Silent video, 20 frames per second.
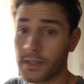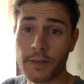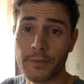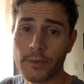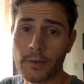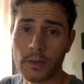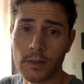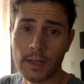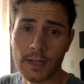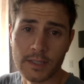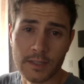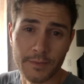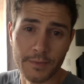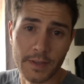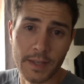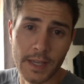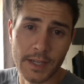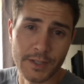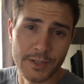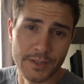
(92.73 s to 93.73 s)
different
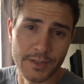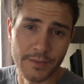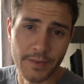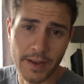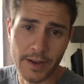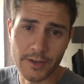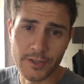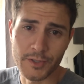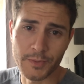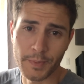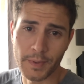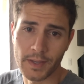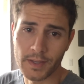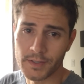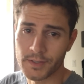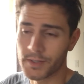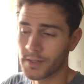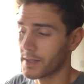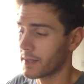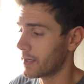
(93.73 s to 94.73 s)
classifications of
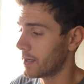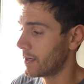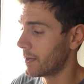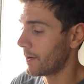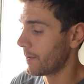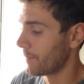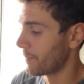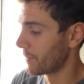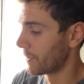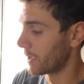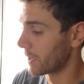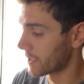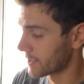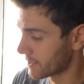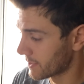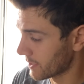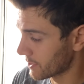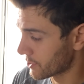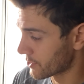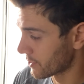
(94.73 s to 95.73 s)
airspace,
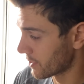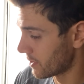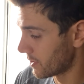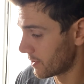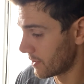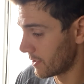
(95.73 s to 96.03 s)
etc.,